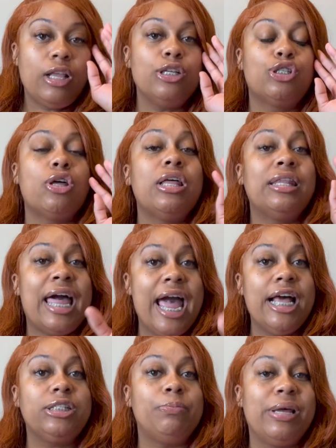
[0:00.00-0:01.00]
so the
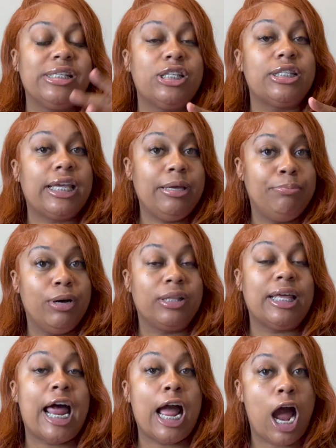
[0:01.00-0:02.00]
lash Business ebook
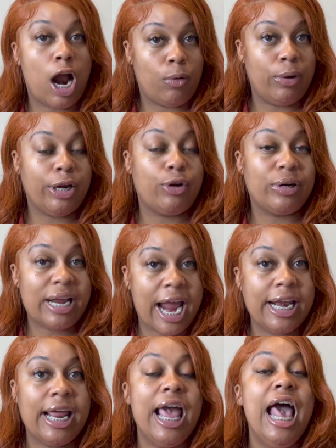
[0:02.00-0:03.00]
that I already
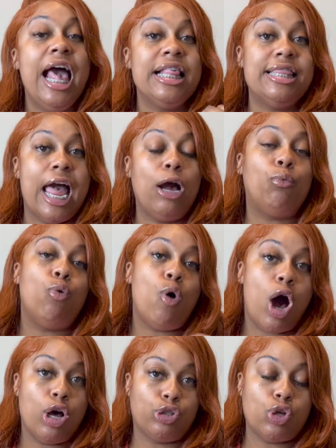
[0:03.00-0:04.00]
created, that will
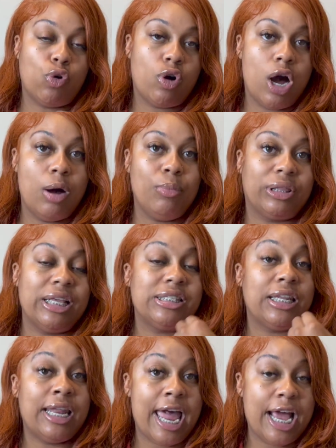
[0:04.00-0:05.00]
also come with this
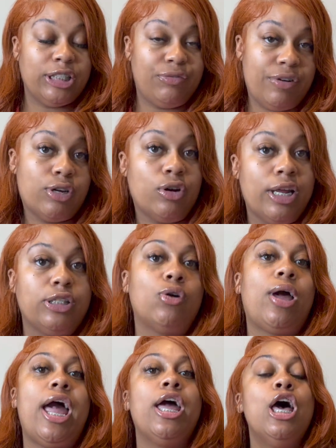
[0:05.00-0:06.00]
Lash vendor list,
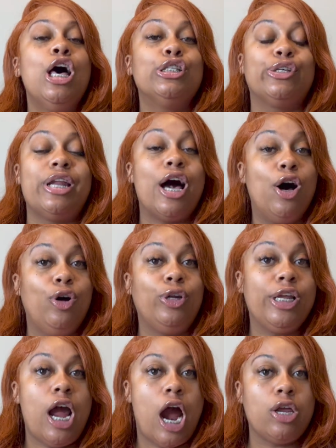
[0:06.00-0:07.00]
okay? So not
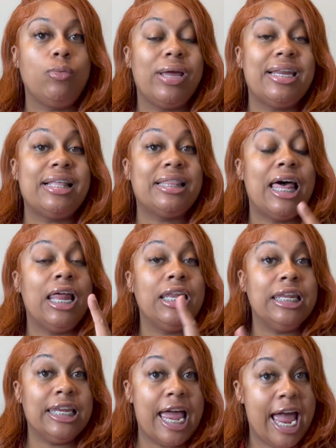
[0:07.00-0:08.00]
only are you getting the
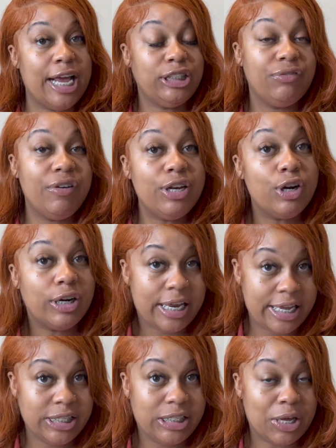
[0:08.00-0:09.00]
Lash vendor
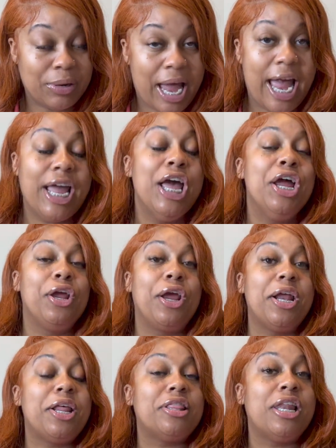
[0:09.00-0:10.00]
list, okay? You're
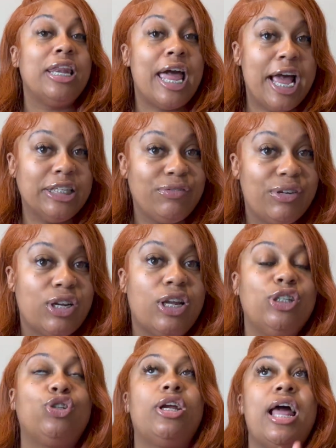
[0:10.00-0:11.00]
getting the Lash vendor
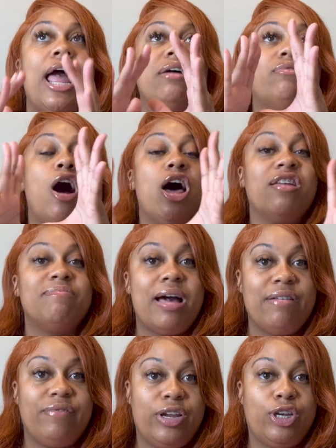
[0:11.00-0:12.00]
list. You're gonna have all of
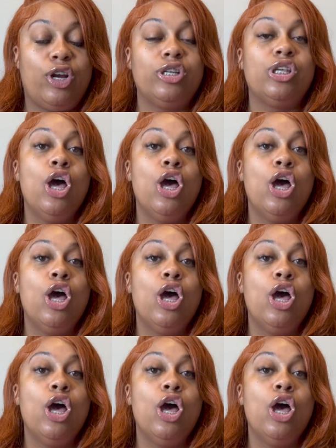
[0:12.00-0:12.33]
my vendors.